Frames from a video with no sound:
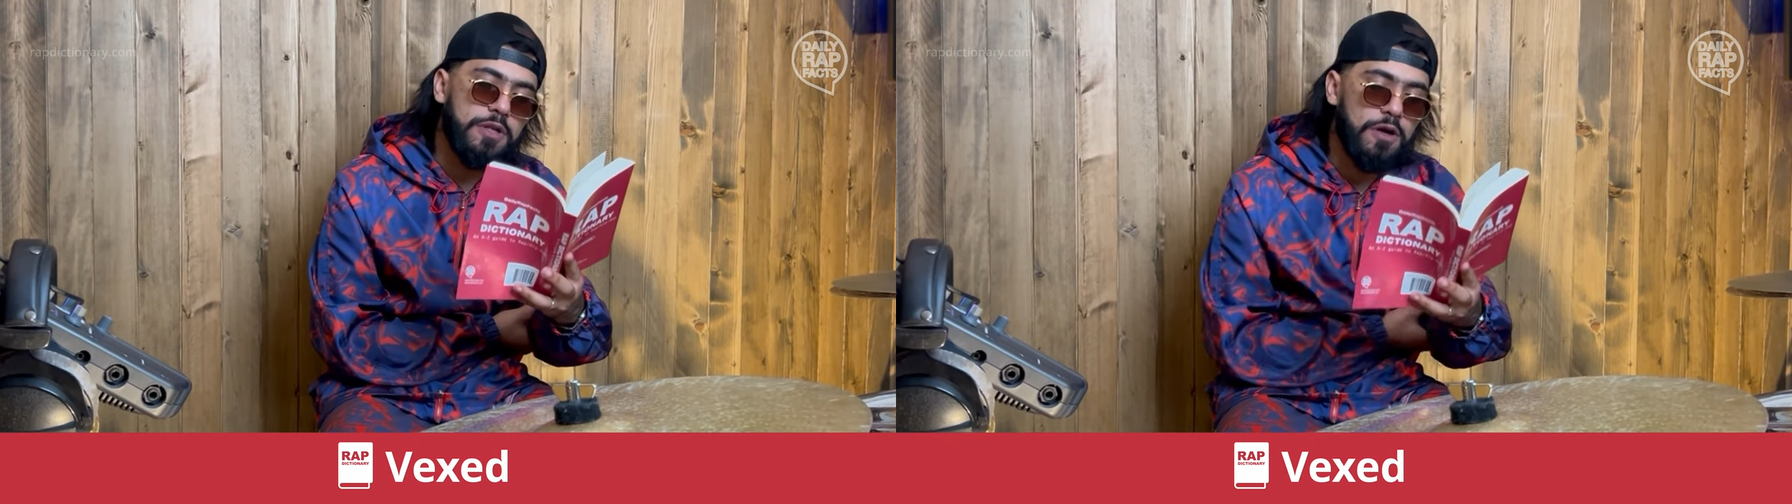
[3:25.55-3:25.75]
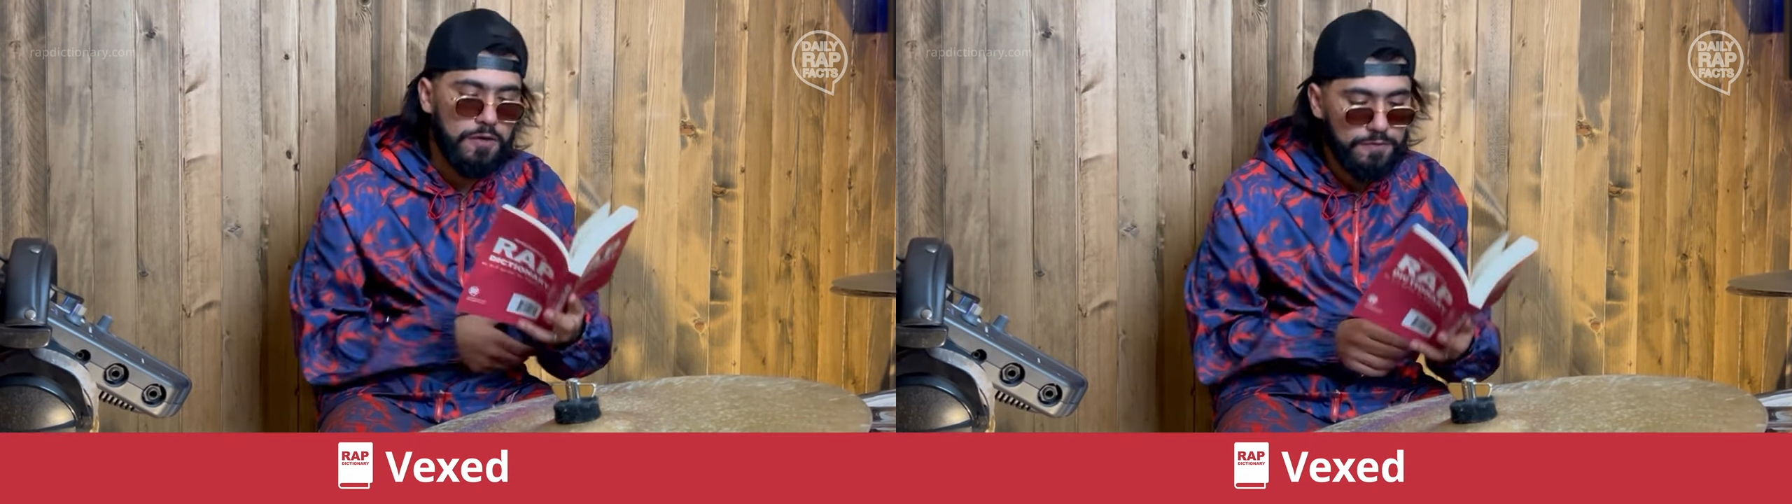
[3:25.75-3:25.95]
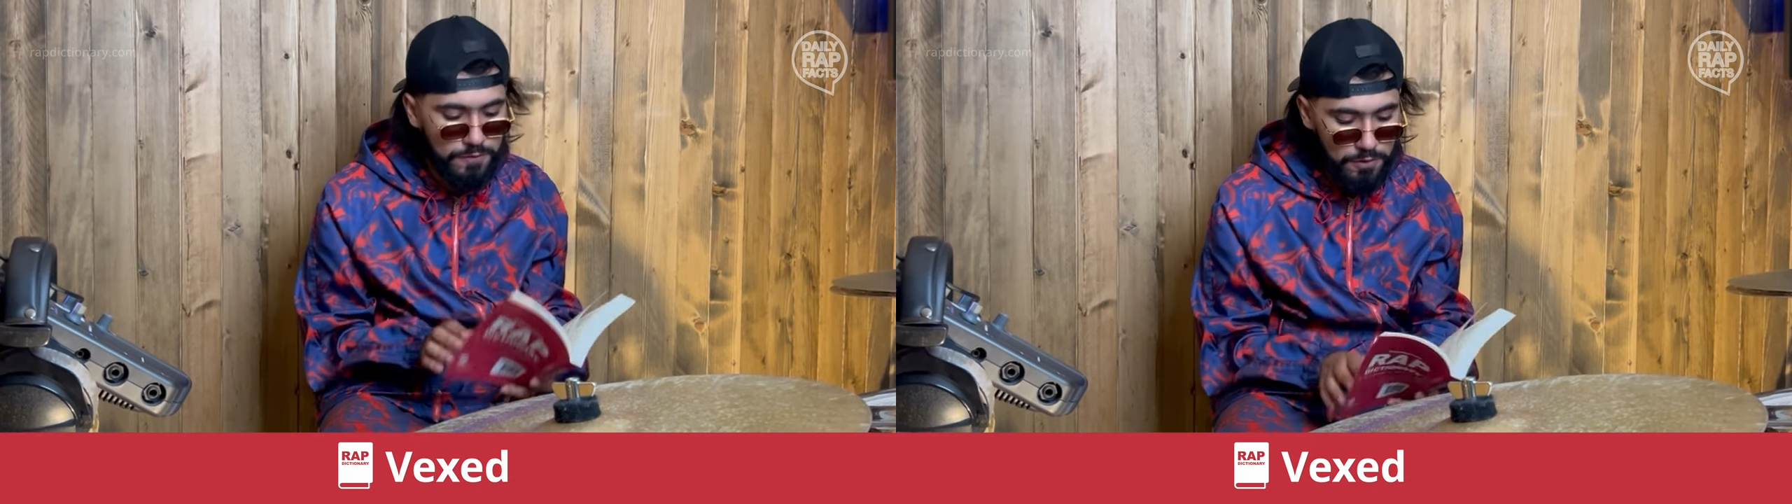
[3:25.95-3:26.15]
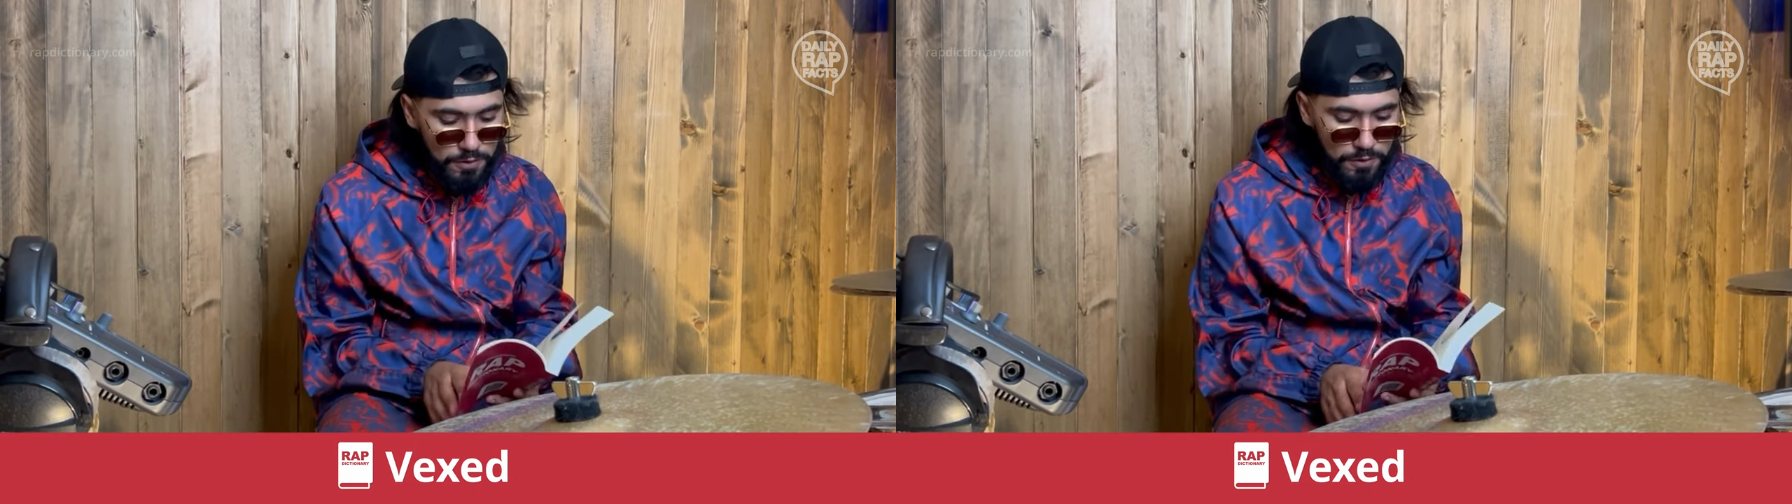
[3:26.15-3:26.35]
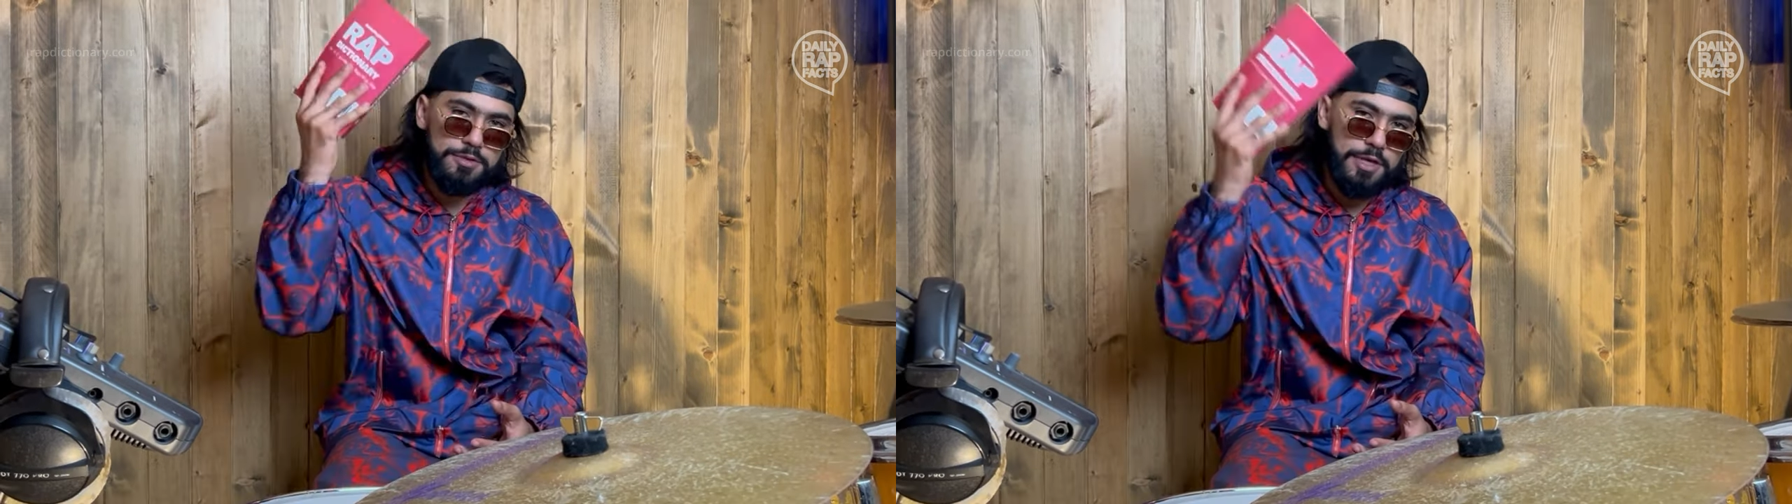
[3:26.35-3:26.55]
off.
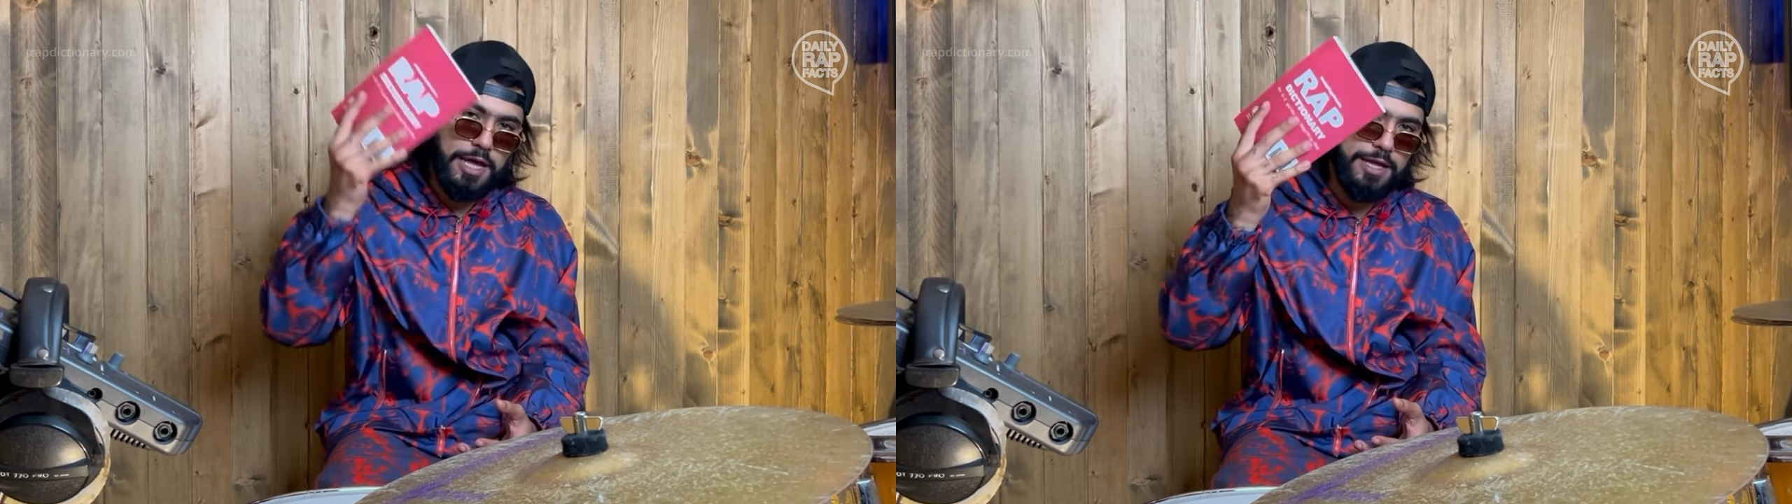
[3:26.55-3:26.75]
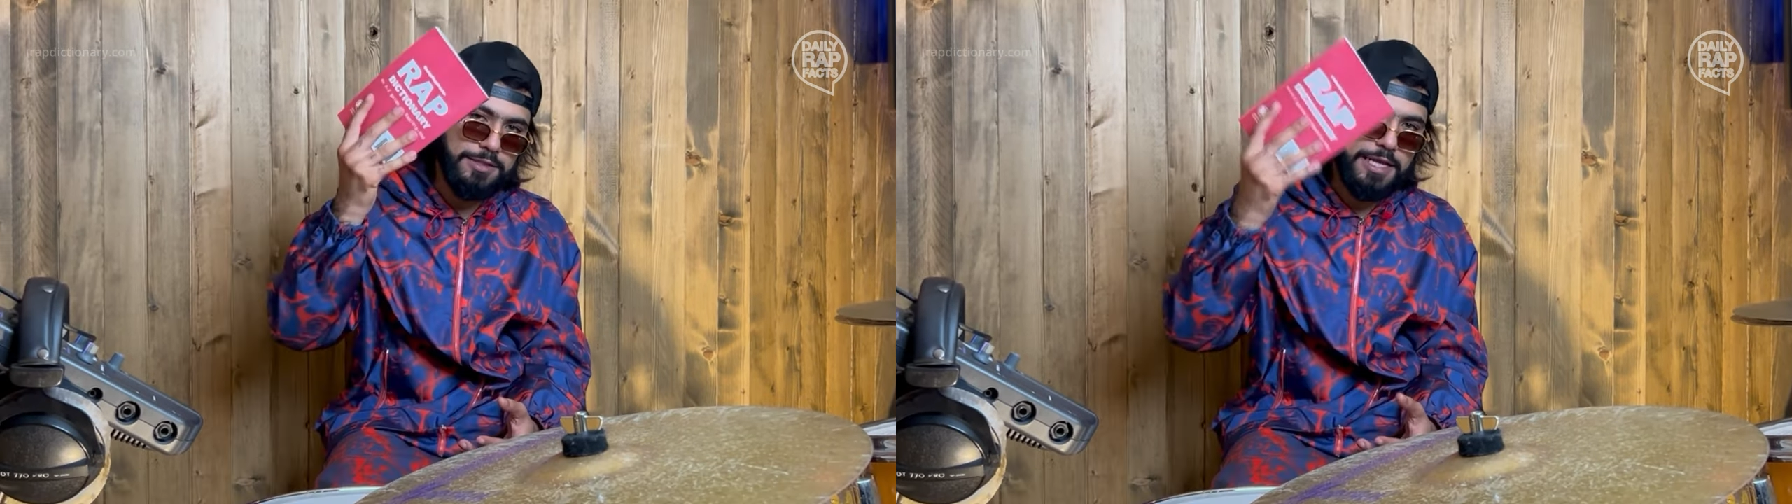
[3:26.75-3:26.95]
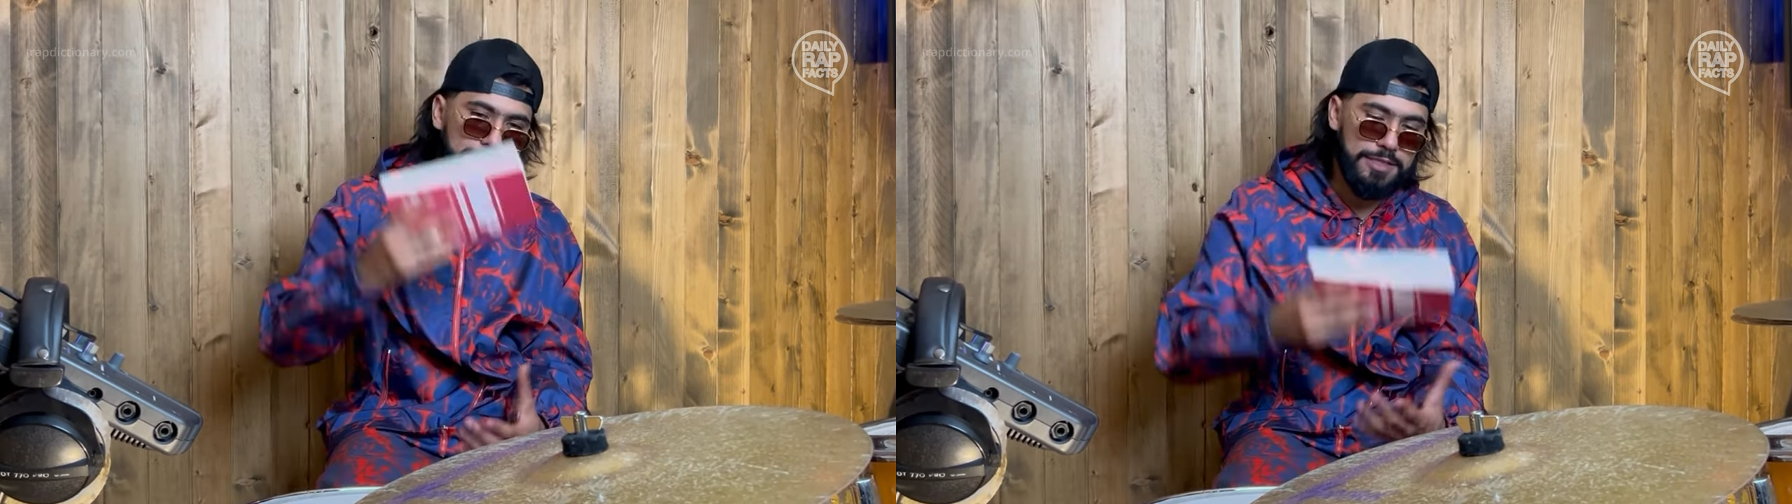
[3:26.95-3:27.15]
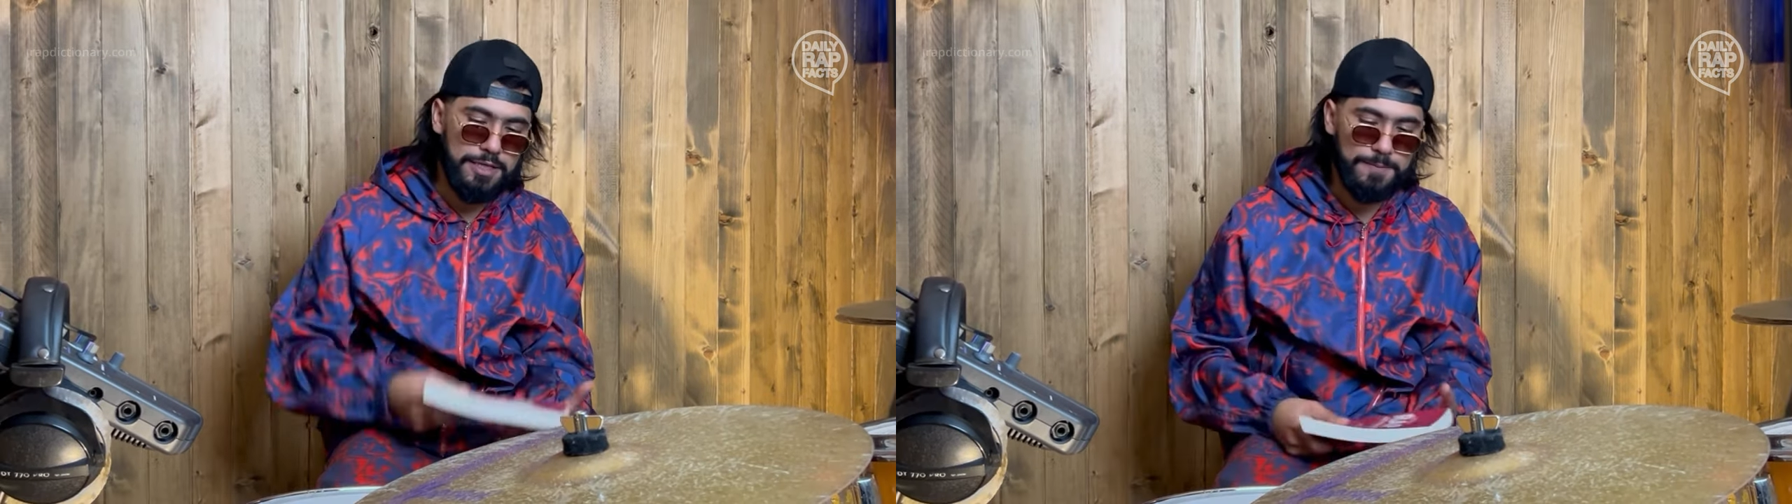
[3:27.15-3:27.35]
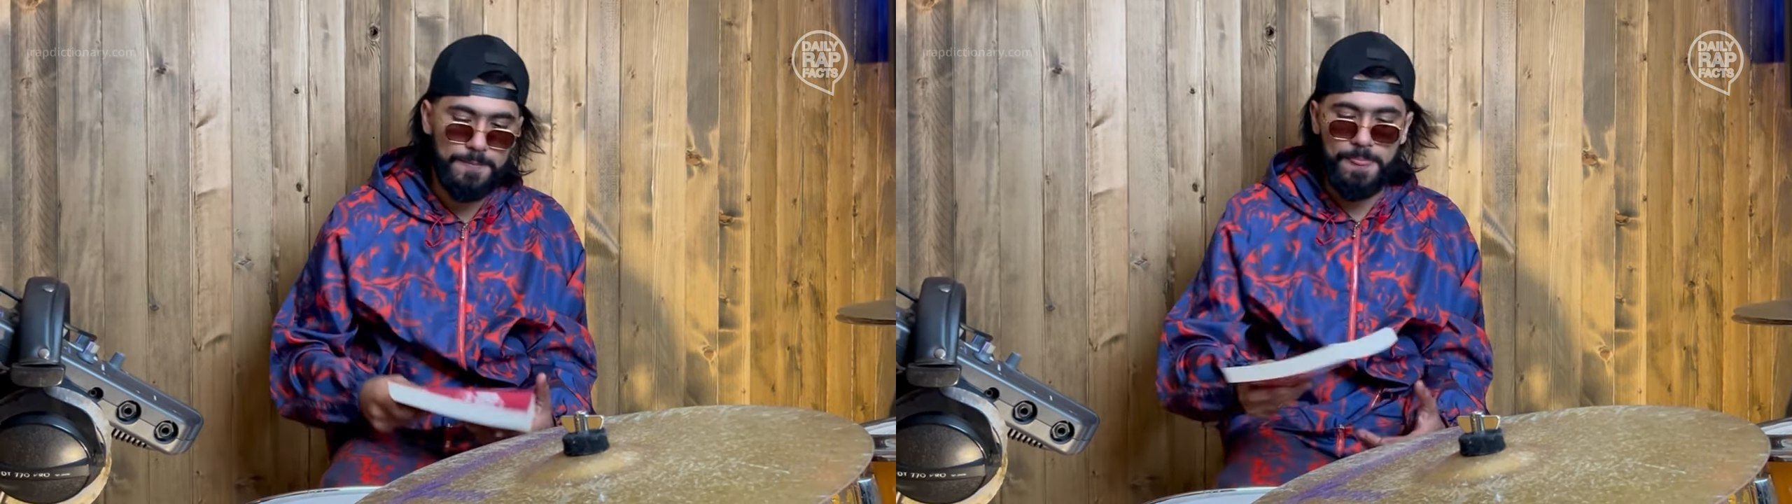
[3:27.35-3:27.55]
And that's it.